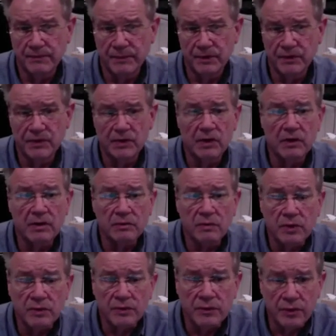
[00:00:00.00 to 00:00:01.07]
It's called
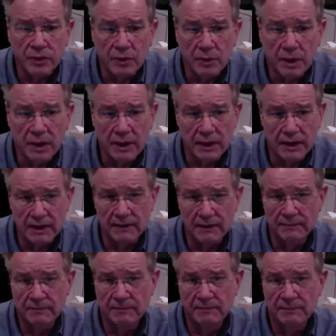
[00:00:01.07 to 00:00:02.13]
referral marketing.
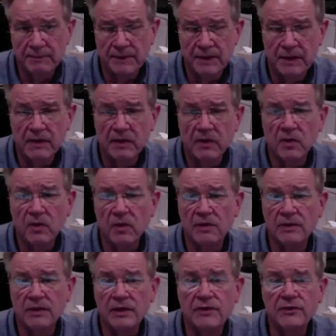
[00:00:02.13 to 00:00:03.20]
Or
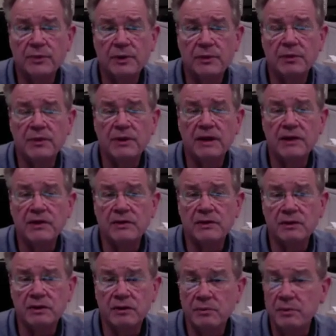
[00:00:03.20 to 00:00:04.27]
these people that you
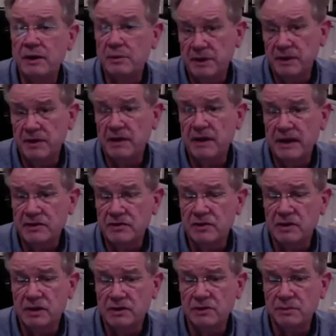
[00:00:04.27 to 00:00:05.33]
know may be actual
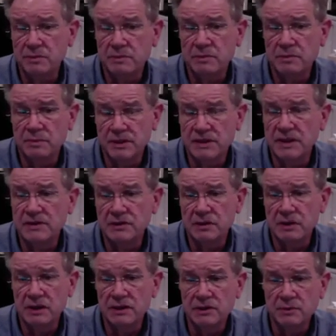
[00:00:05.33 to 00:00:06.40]
potential
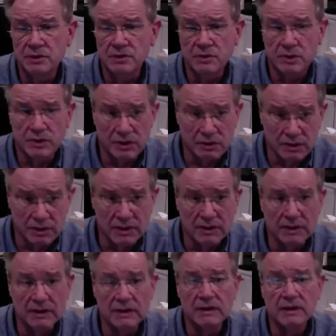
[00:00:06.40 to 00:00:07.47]
customers, which you
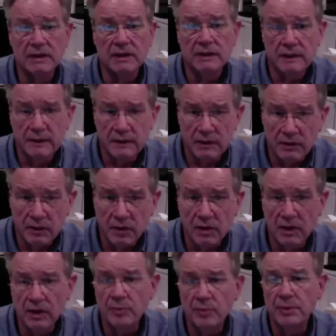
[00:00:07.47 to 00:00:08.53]
can
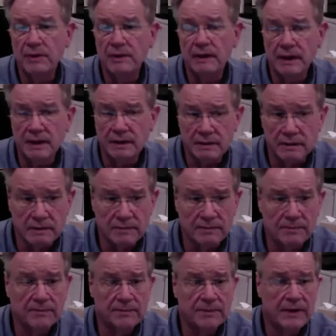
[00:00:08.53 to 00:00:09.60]
call up and
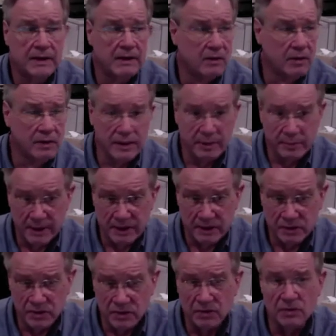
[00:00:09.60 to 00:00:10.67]
or email
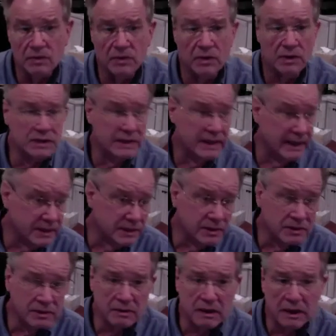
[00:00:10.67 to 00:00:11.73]
to or text
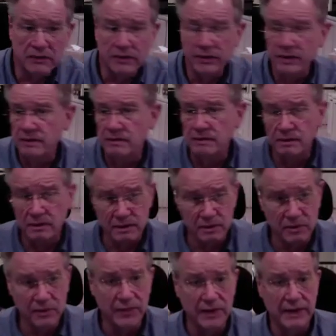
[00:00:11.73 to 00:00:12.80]
to, however
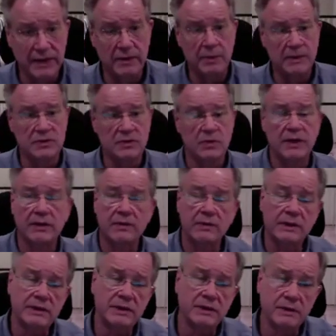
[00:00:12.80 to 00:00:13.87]
you find the best way to
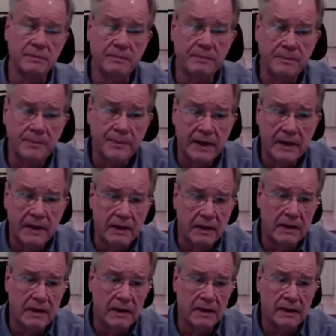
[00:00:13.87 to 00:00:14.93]
reach them,
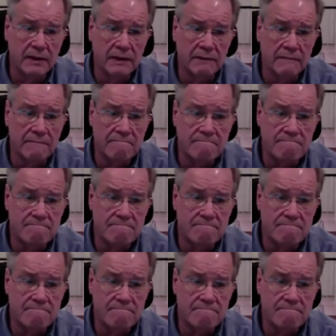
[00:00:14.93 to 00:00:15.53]
to